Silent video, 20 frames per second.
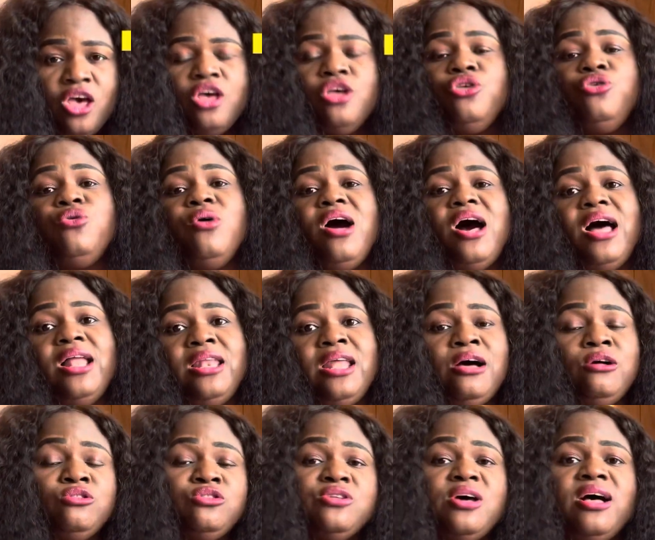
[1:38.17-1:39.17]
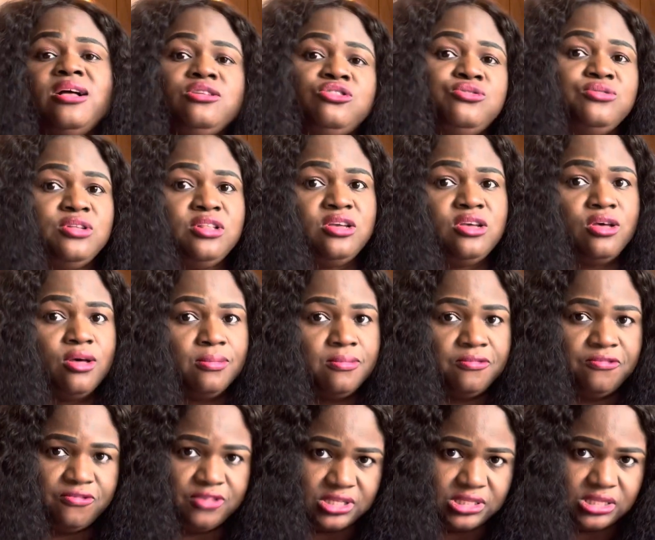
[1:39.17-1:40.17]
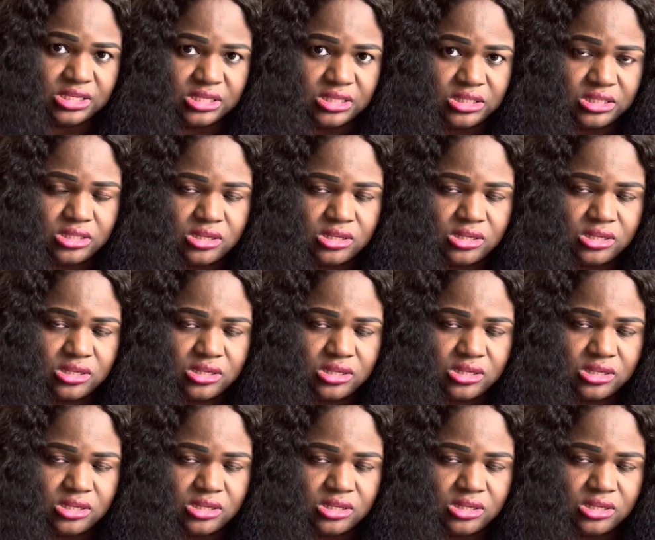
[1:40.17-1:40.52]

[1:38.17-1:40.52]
you are allowed to actually come visit.